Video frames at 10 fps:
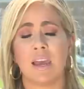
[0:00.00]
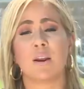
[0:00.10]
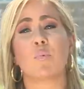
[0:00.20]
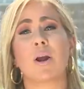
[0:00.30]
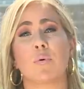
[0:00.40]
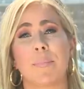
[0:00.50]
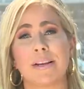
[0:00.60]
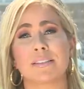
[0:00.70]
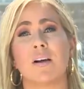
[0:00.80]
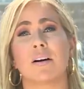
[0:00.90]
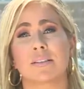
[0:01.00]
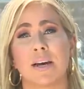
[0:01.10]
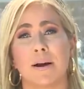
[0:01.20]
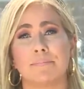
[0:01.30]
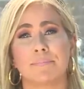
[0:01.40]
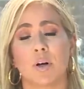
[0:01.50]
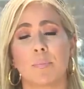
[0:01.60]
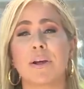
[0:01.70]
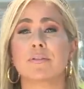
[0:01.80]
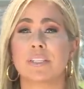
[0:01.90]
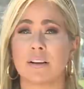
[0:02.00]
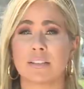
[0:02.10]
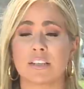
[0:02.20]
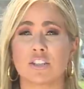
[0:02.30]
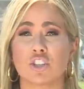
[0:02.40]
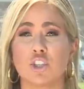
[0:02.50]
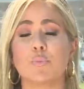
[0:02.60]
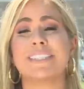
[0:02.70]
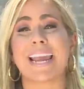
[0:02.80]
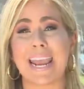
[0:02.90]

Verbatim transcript: And Wright remains locked up. Her mother tells us she was